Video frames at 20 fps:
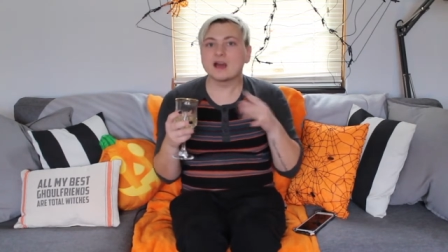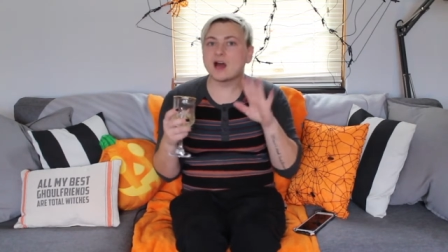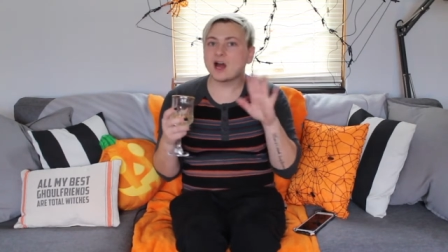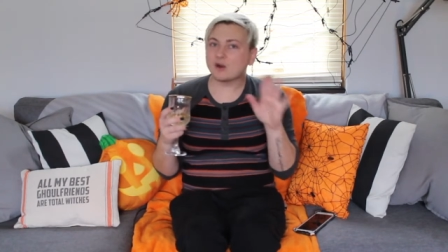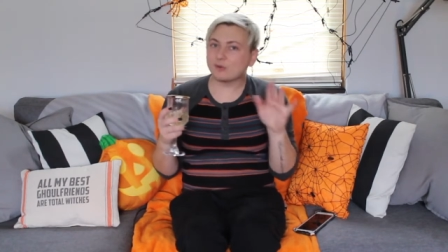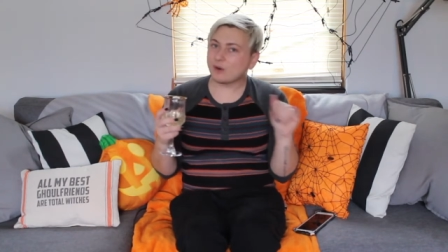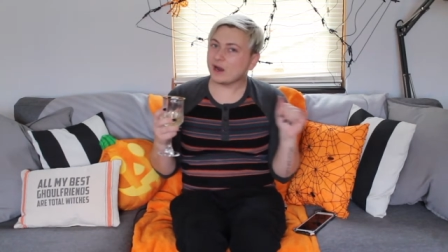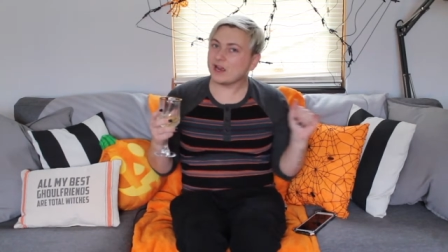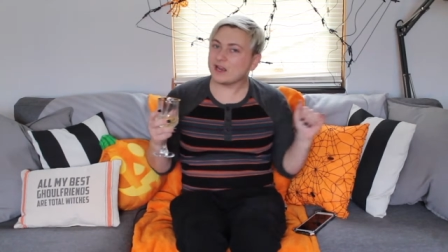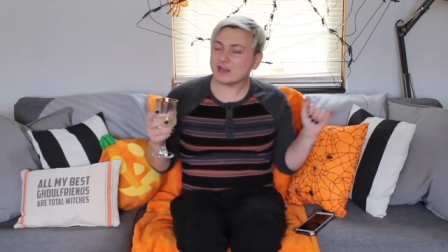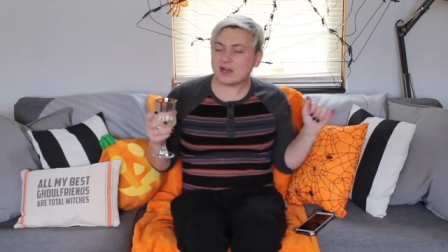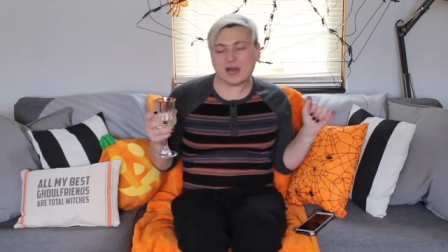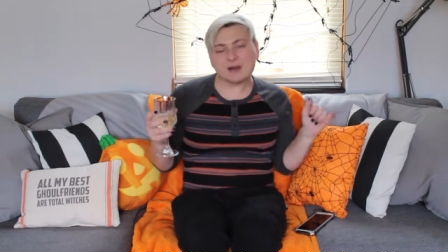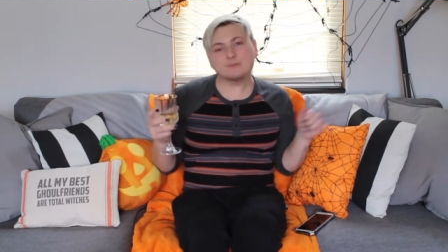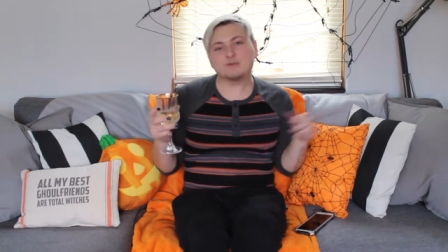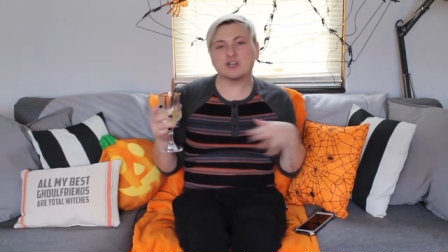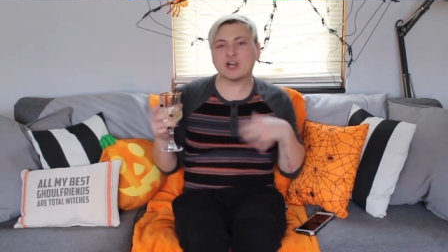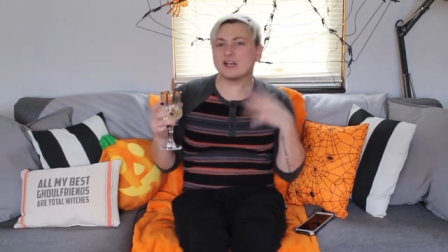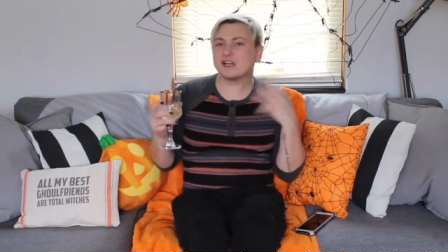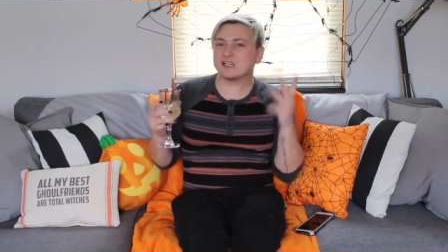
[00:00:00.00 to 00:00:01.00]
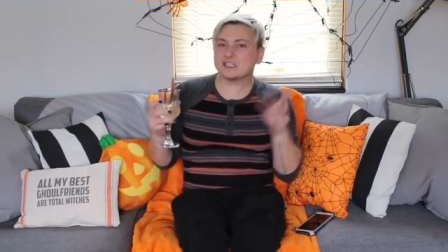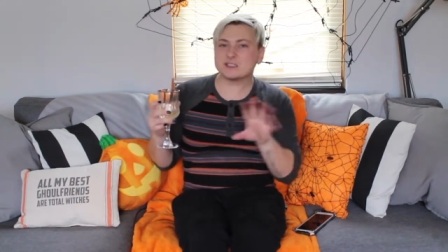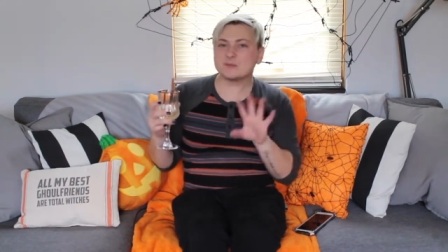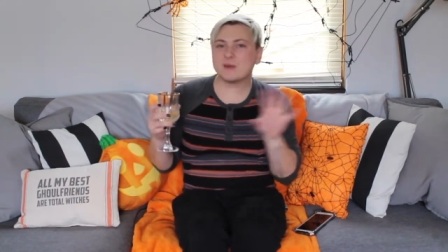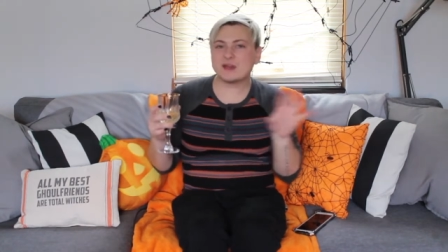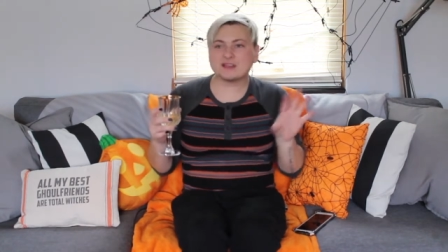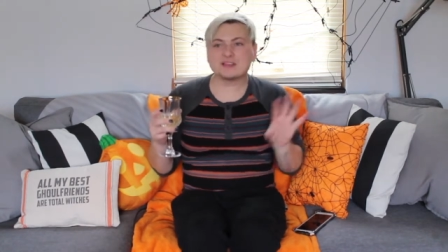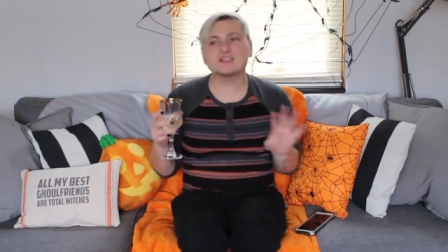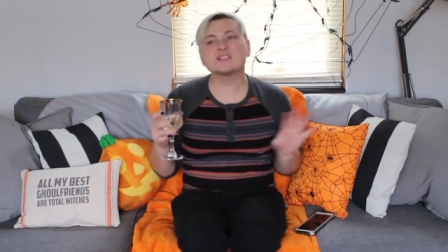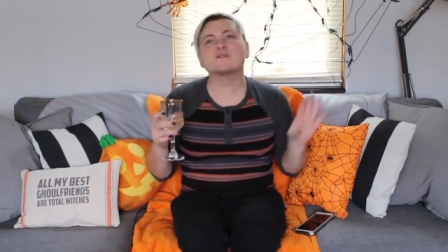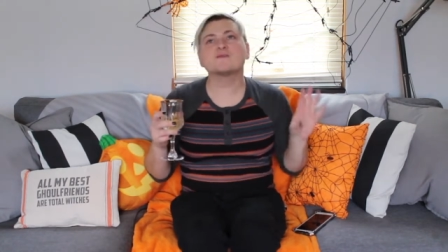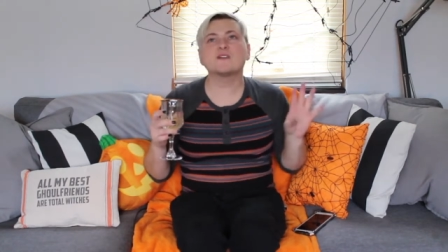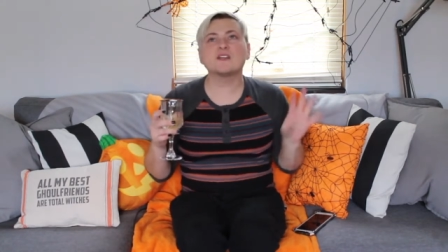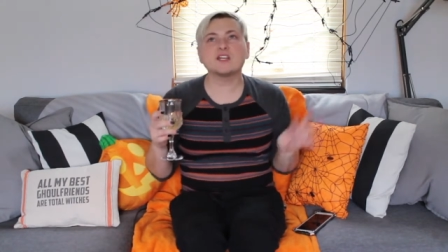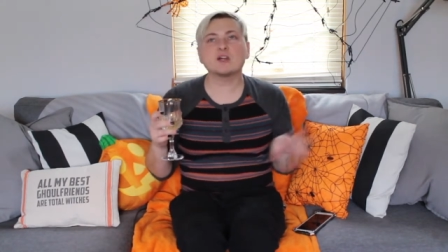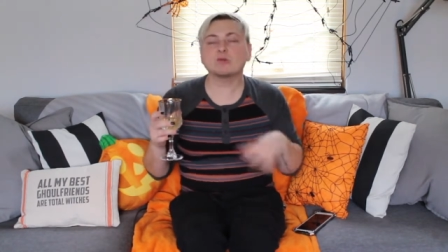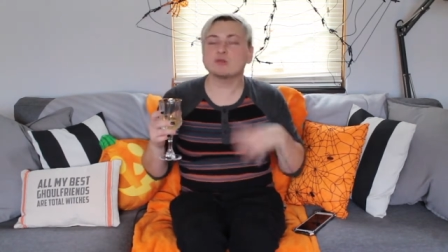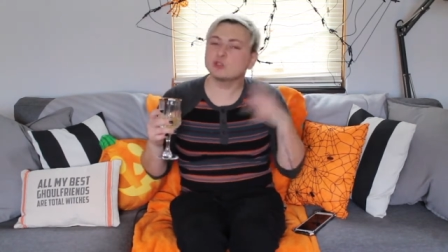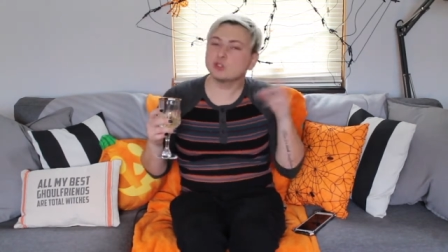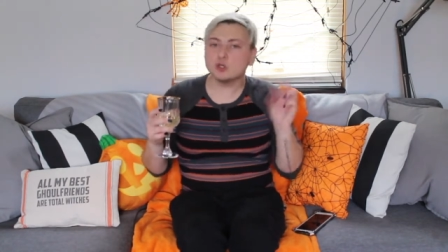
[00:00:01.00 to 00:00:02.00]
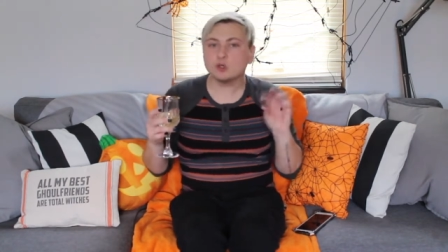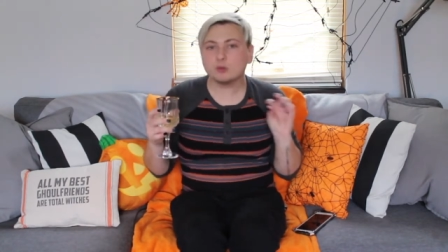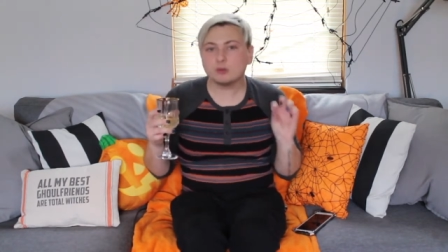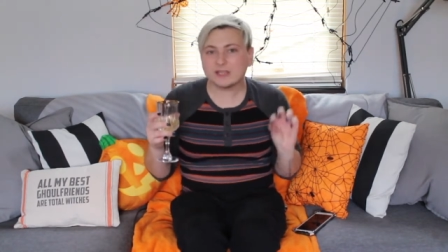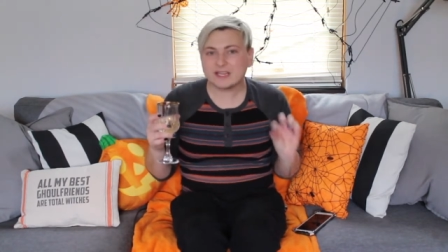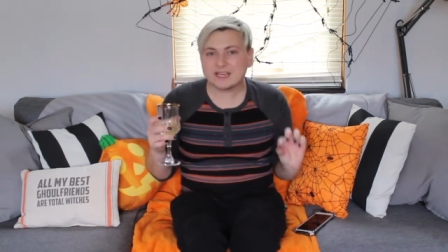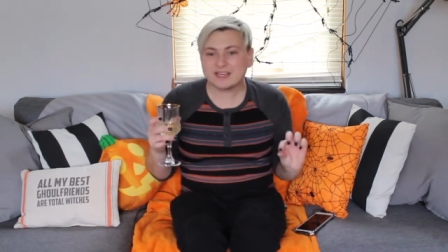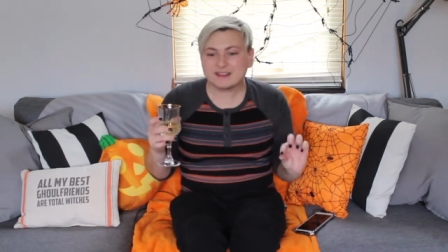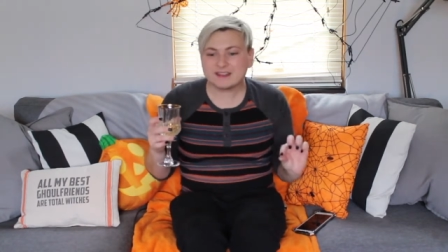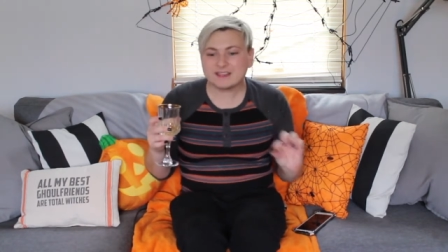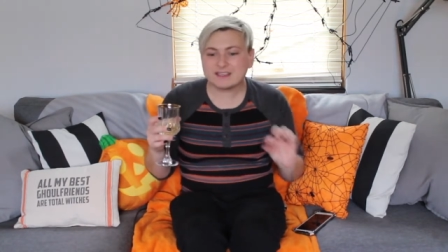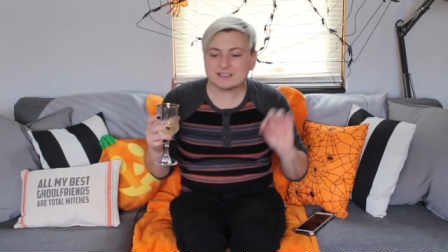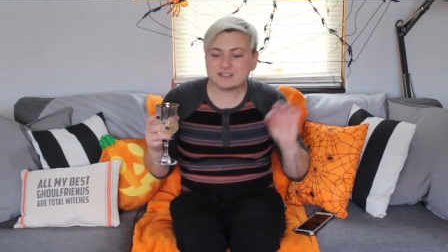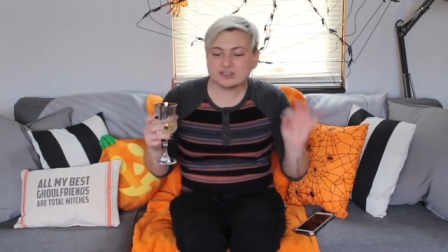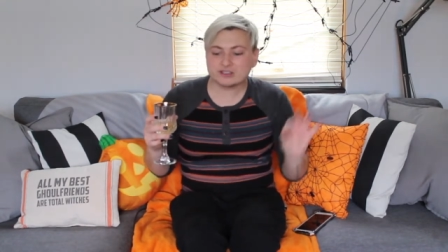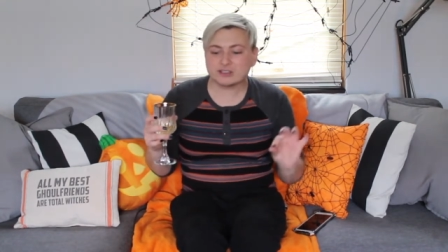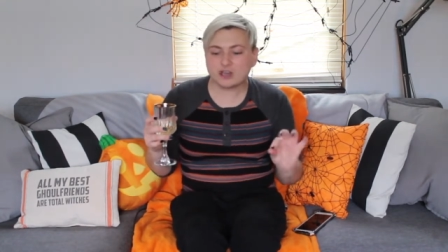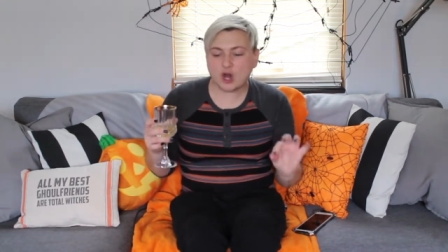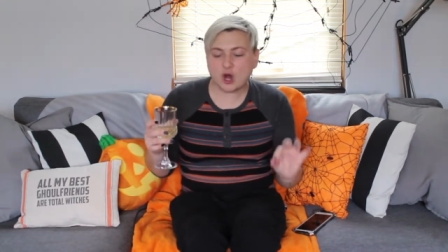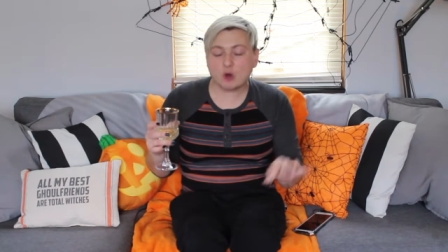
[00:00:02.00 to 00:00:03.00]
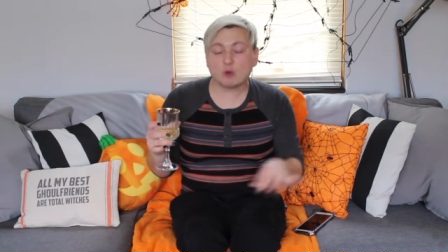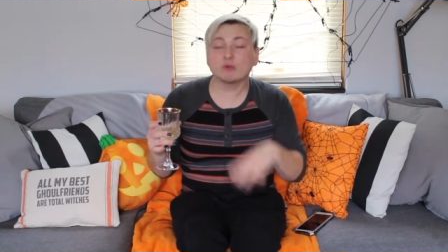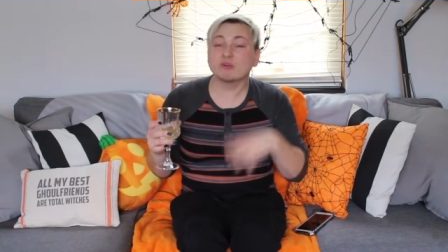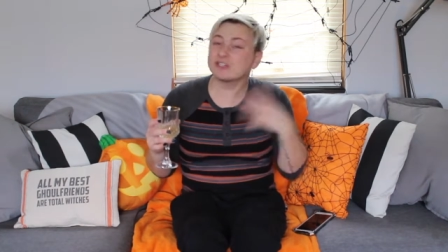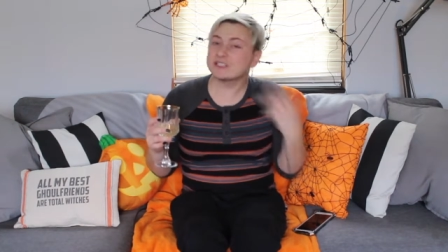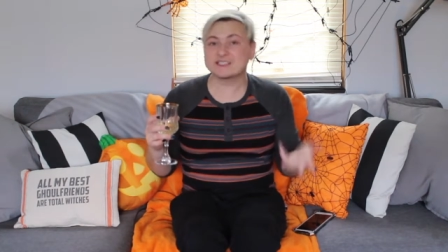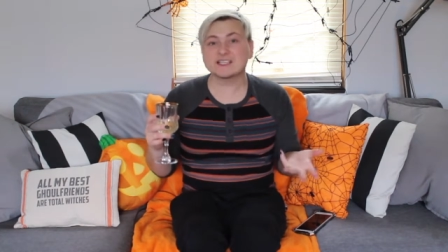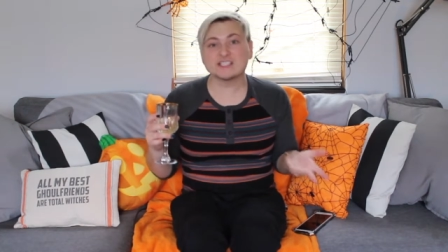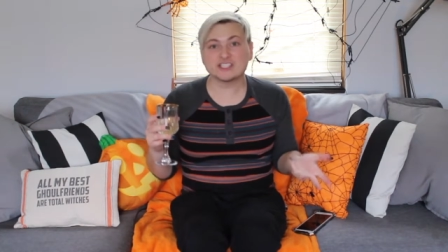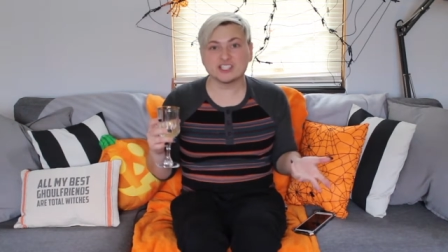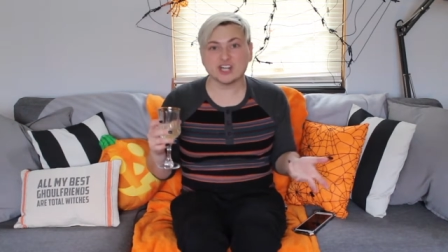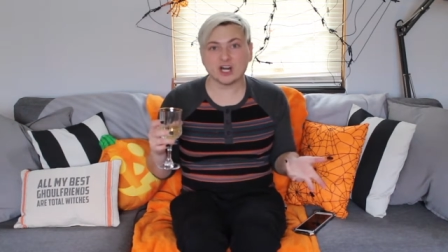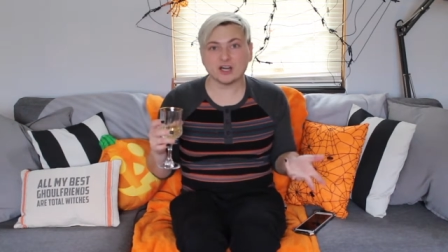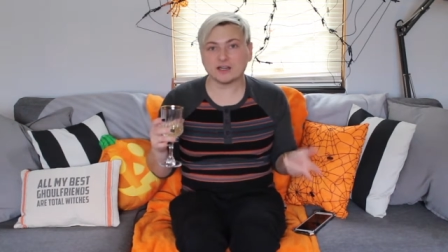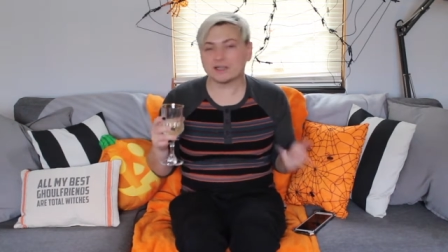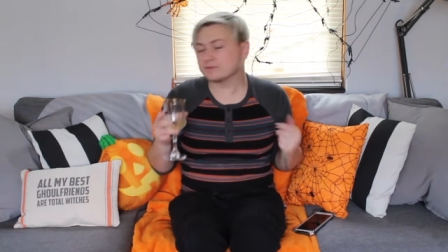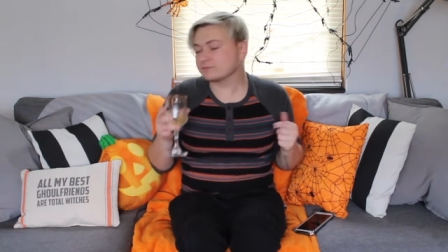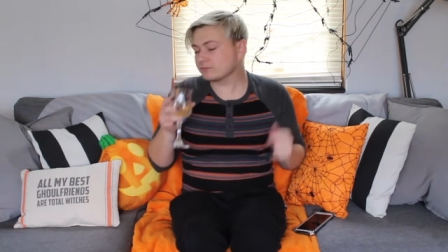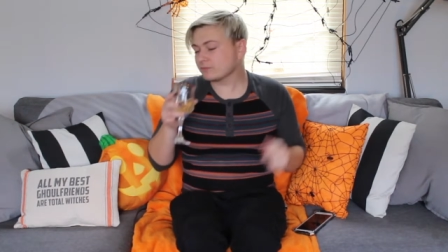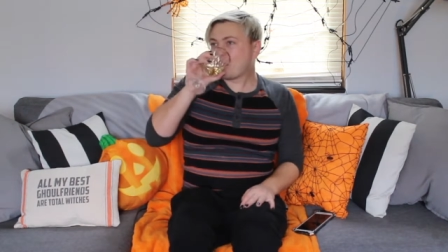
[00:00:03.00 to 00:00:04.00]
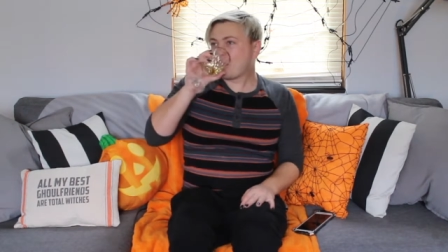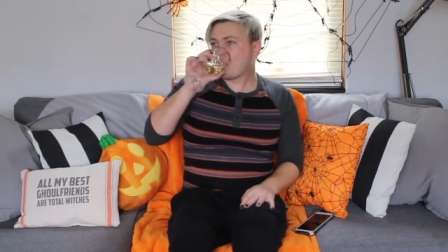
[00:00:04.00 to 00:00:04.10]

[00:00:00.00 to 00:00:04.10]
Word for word: Alright, I'm trying not to make this video too lengthy, so let's get started.